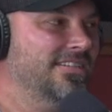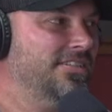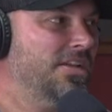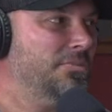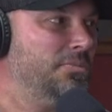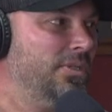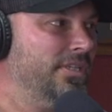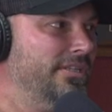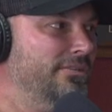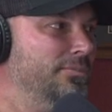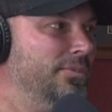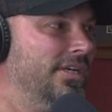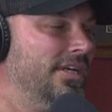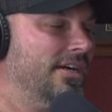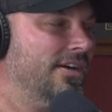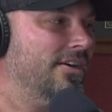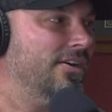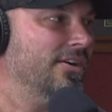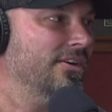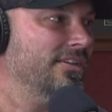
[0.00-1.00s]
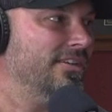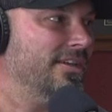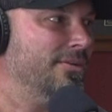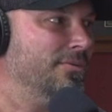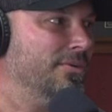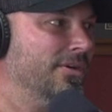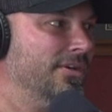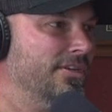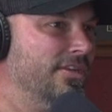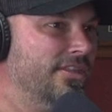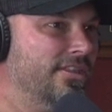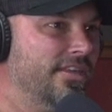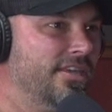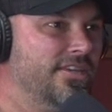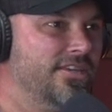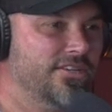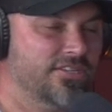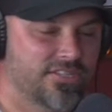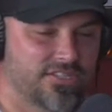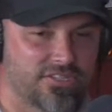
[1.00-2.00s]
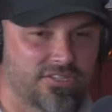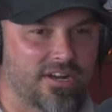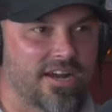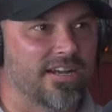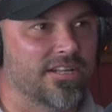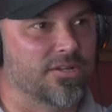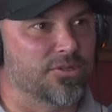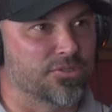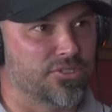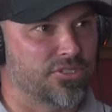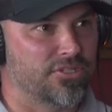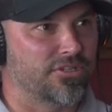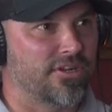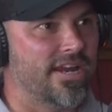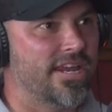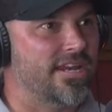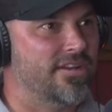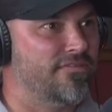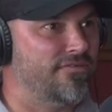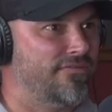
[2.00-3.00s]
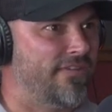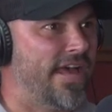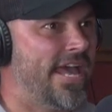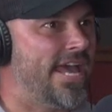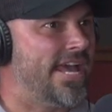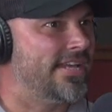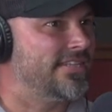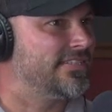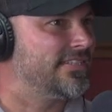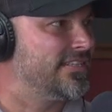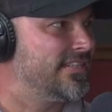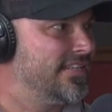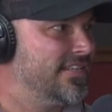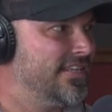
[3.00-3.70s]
it's unbelievable how hard they were. You think you just try to go straight, fast.